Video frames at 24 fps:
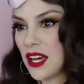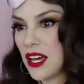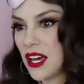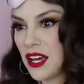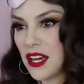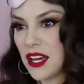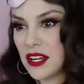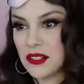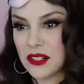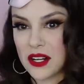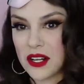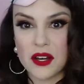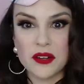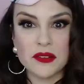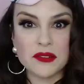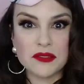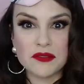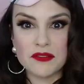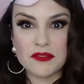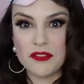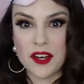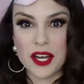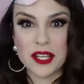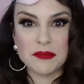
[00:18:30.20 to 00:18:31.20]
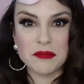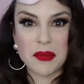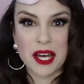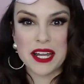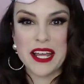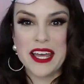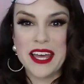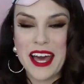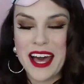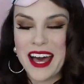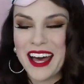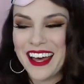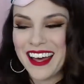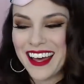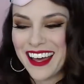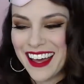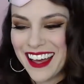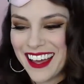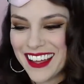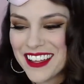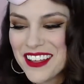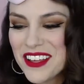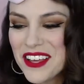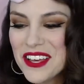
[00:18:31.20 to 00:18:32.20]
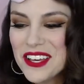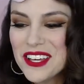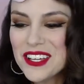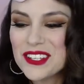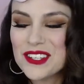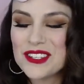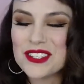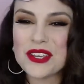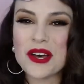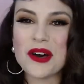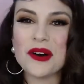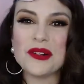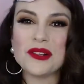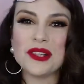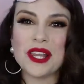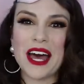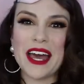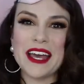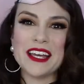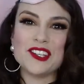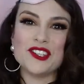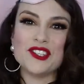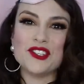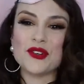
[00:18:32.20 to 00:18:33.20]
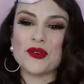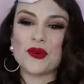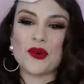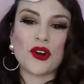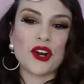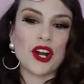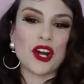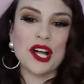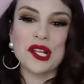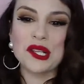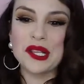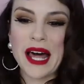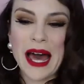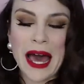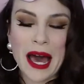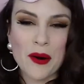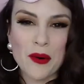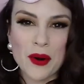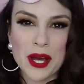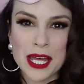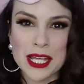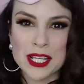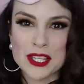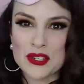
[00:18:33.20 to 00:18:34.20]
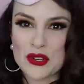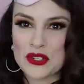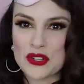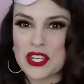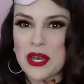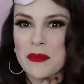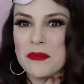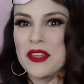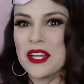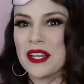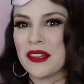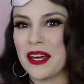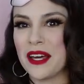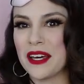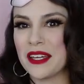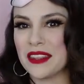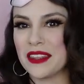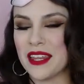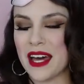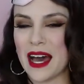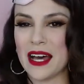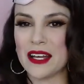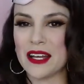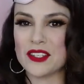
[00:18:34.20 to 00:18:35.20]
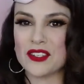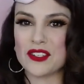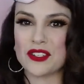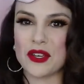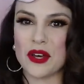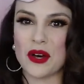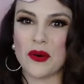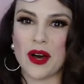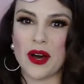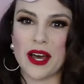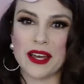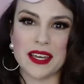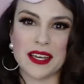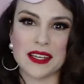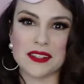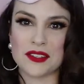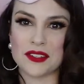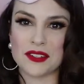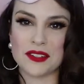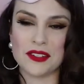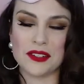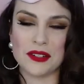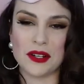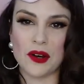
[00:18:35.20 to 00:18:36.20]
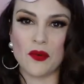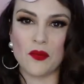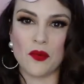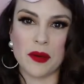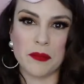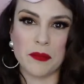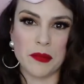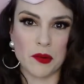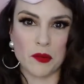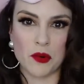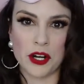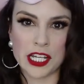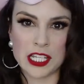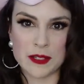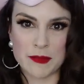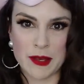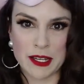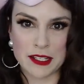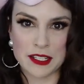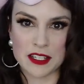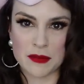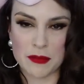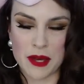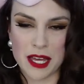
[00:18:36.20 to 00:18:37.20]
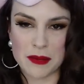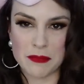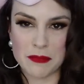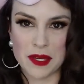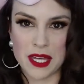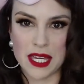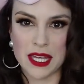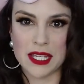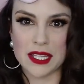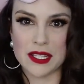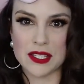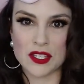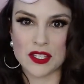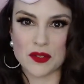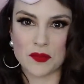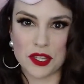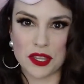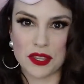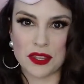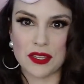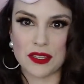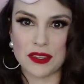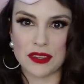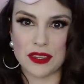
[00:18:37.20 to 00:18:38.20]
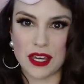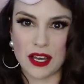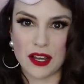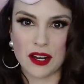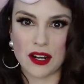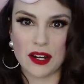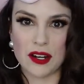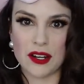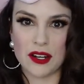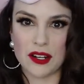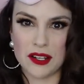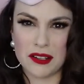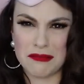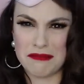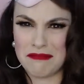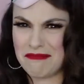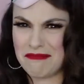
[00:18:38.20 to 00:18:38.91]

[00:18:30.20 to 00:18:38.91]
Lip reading: don't know, fun money. So like your allowance or something like that. So I guess, women were expected to buy pins with their